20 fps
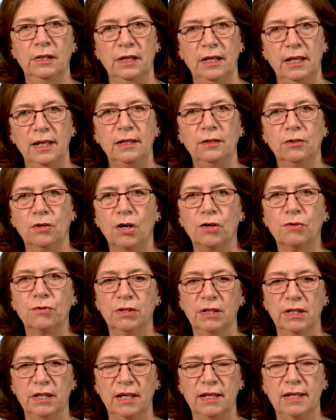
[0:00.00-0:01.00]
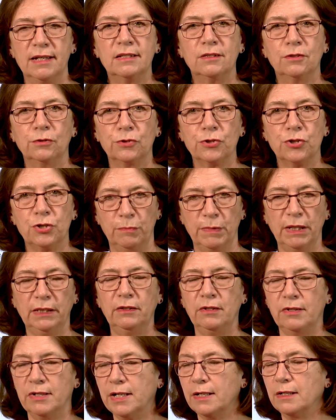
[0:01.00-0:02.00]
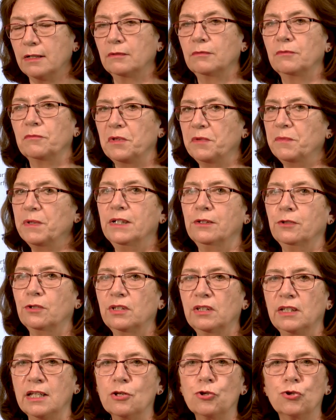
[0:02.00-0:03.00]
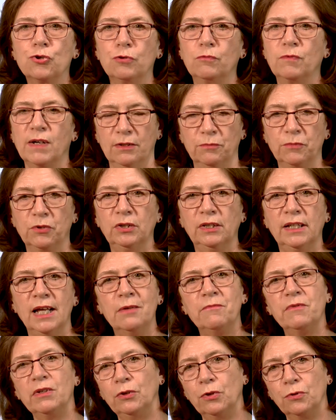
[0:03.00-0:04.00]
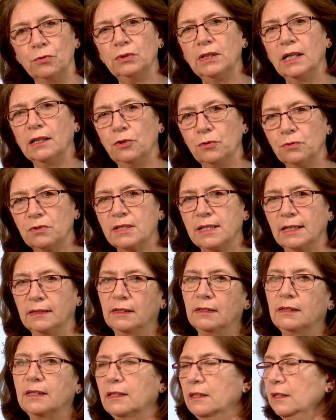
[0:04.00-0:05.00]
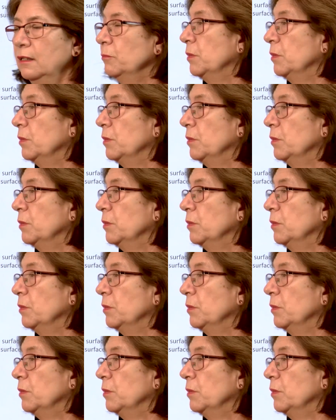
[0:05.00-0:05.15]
in our histology material. We will not teach you one more time. We know that you studied that in